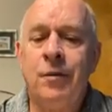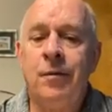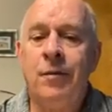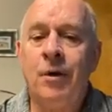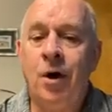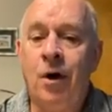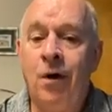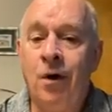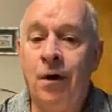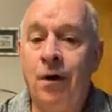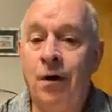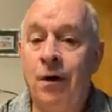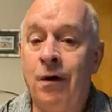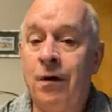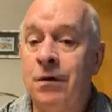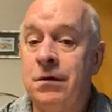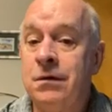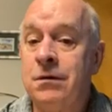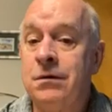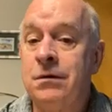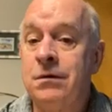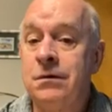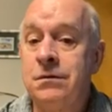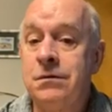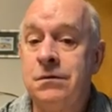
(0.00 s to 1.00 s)
from
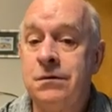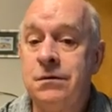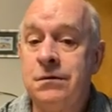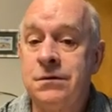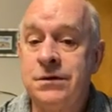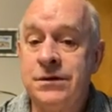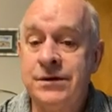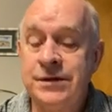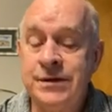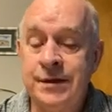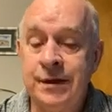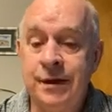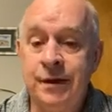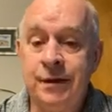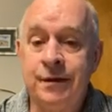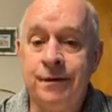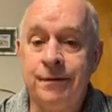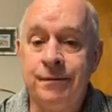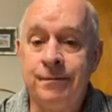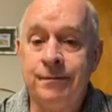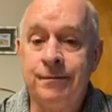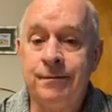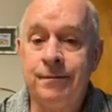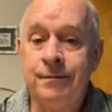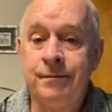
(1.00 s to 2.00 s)
all
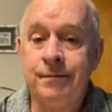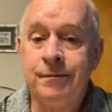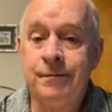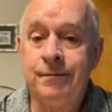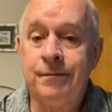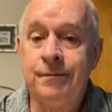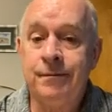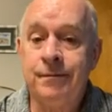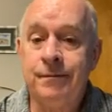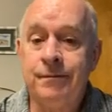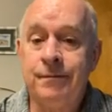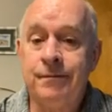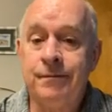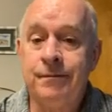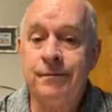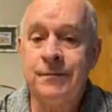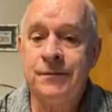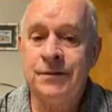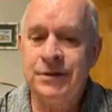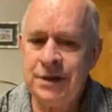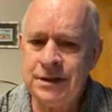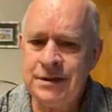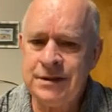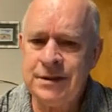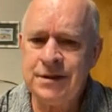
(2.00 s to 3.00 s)
sin.
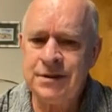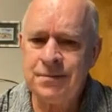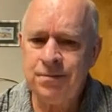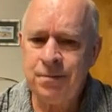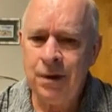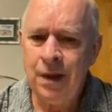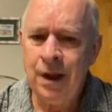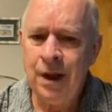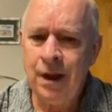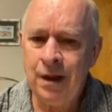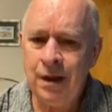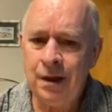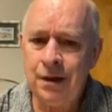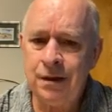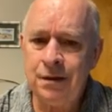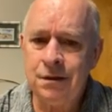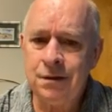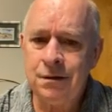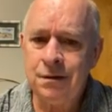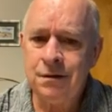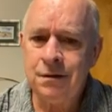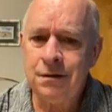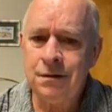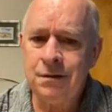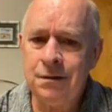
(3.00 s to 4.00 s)
Jesus'
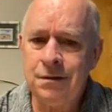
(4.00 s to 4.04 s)
blood.